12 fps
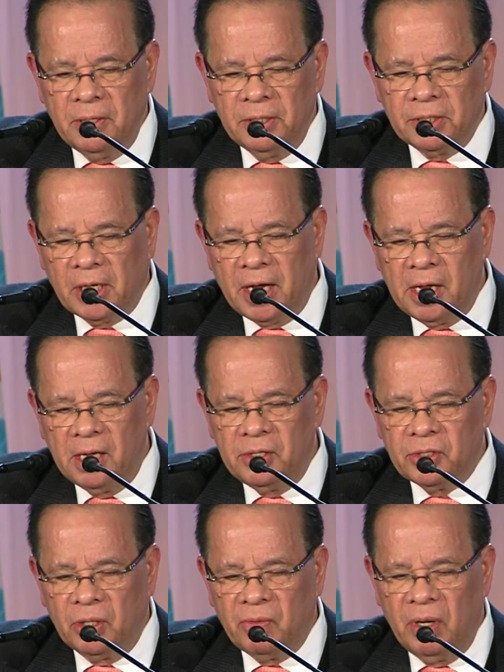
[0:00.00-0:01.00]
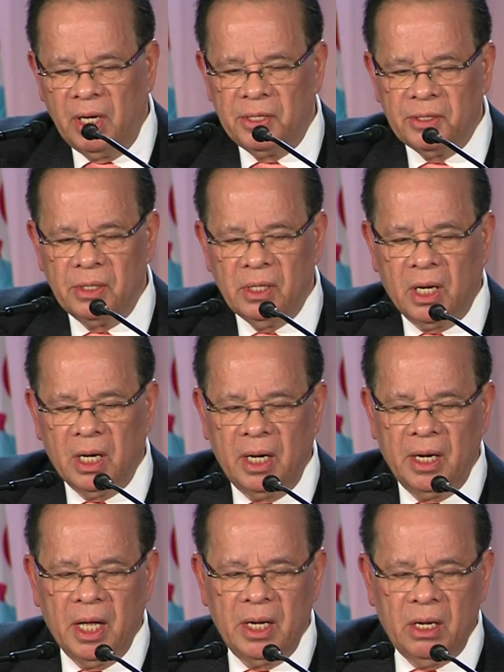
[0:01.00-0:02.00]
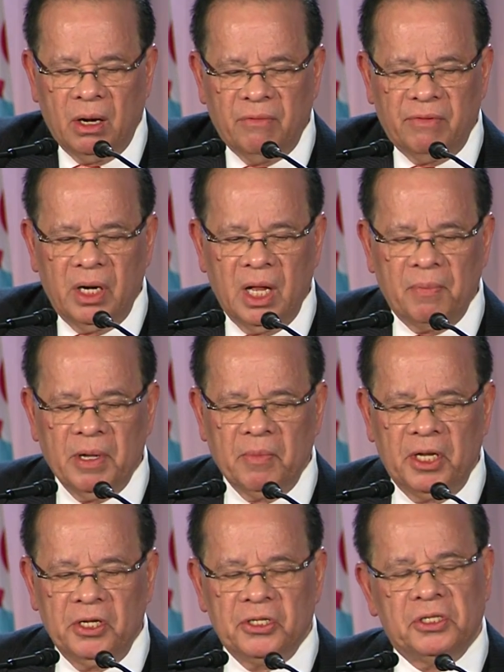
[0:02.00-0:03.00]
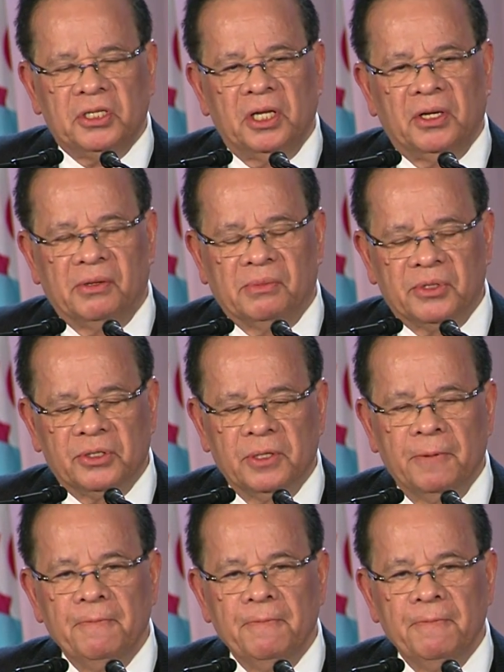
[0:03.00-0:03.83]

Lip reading: science and religion are non-overlapping magisteriums.